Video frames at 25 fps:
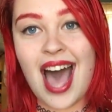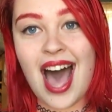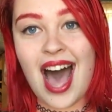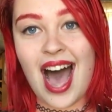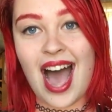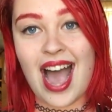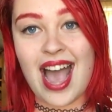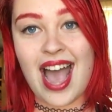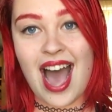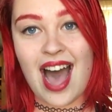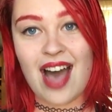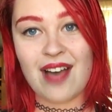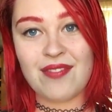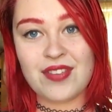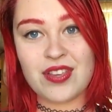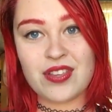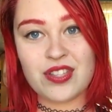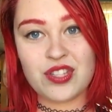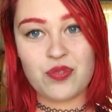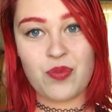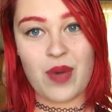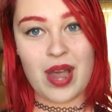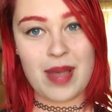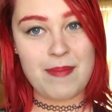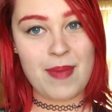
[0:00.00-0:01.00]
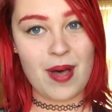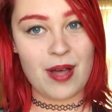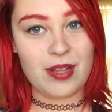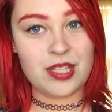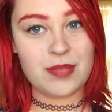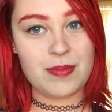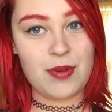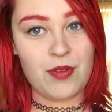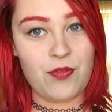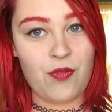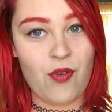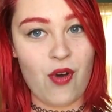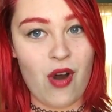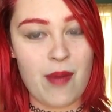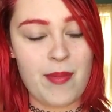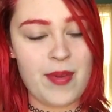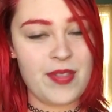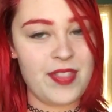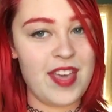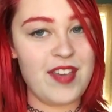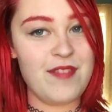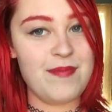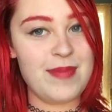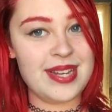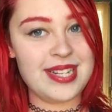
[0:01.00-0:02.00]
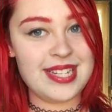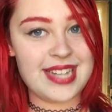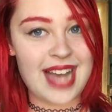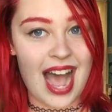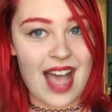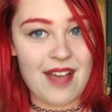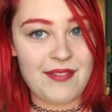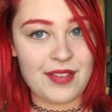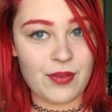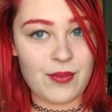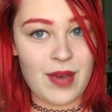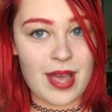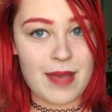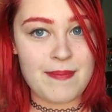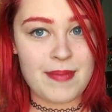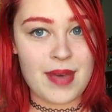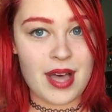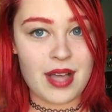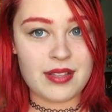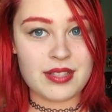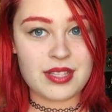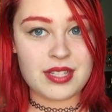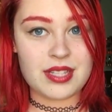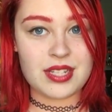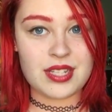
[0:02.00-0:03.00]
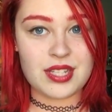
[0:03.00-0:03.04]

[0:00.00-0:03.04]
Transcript: I have used weight belts before, but they've been diving weight belts,